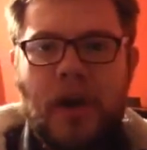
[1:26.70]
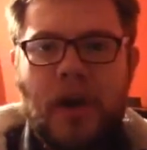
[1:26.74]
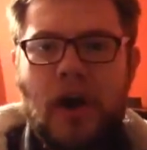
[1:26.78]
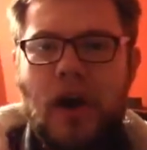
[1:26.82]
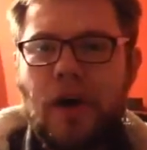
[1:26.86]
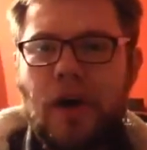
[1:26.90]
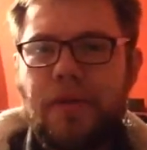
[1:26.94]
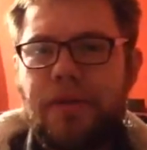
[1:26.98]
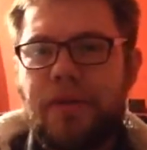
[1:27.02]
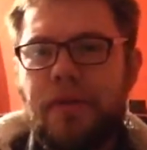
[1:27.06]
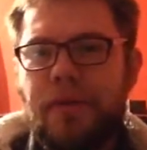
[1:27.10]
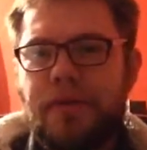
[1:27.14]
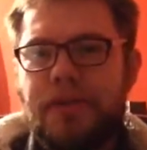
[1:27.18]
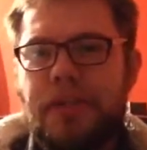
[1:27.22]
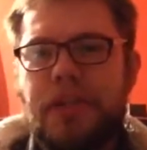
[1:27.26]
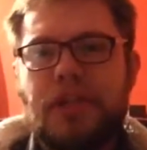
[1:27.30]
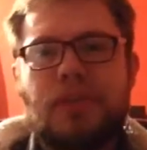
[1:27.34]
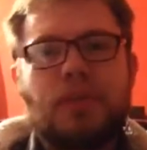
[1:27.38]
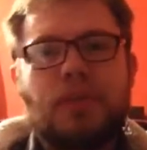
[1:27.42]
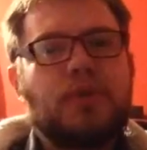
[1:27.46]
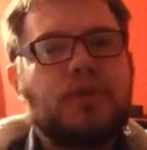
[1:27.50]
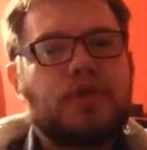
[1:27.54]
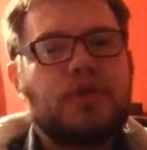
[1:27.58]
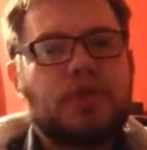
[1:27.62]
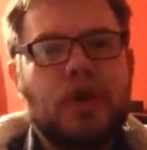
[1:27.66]
I thought
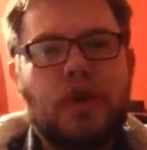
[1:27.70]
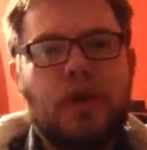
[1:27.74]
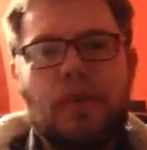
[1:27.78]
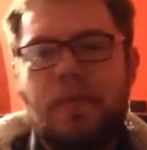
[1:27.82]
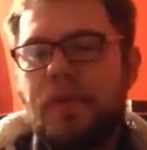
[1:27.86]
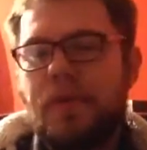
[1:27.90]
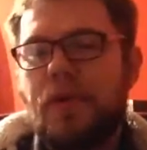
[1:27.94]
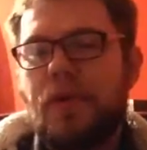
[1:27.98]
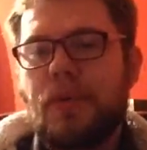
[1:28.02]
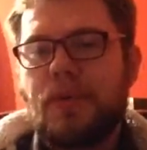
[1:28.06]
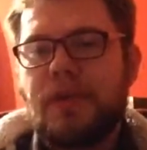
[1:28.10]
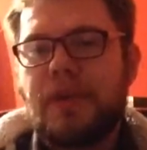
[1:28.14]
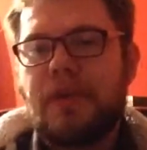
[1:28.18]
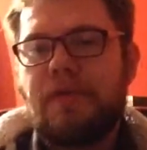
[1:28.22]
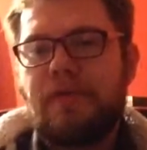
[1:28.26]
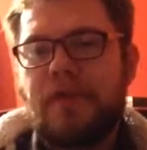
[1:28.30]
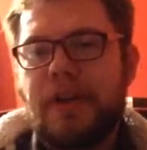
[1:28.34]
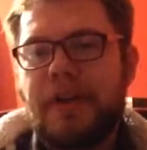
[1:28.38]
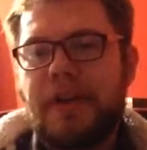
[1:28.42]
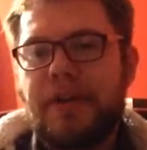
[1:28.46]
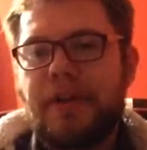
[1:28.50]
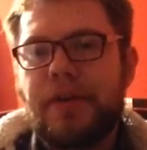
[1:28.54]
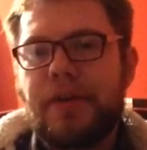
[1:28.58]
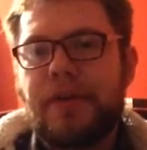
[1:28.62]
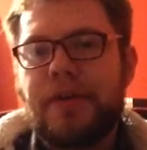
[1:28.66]
this was so
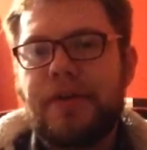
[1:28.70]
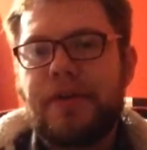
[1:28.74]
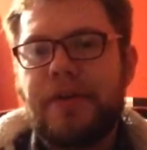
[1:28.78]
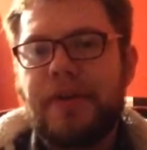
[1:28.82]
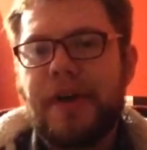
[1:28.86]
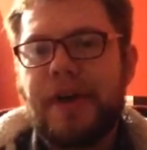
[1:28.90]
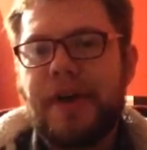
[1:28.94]
beautifully done.